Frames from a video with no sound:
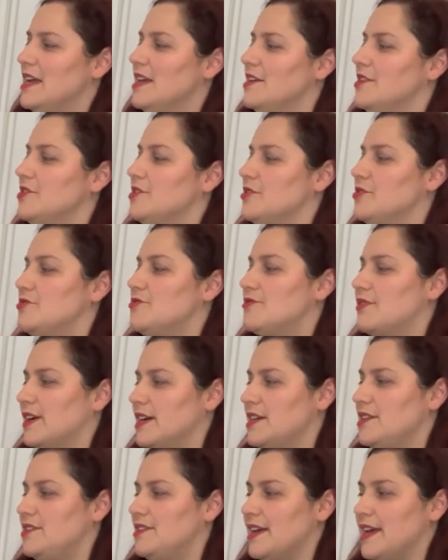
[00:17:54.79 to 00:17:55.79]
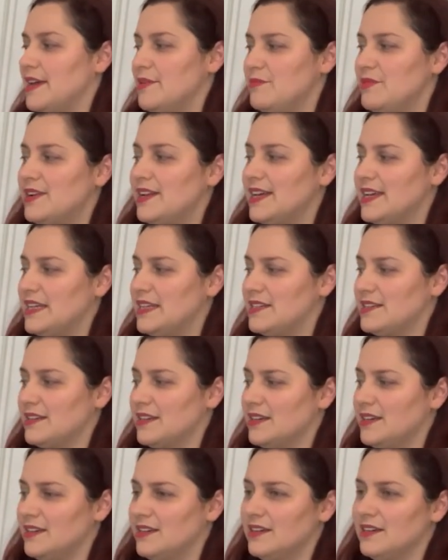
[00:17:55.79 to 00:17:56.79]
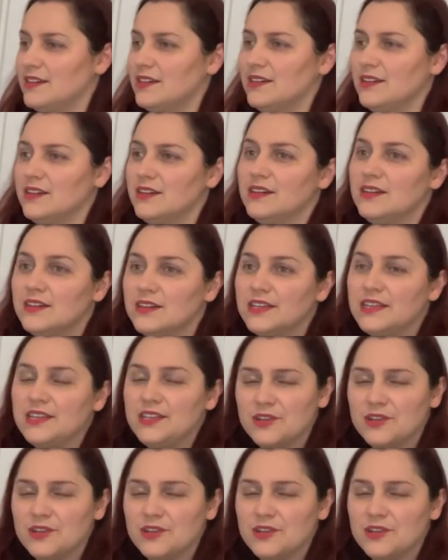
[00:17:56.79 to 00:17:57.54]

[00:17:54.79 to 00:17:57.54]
So try to emulate in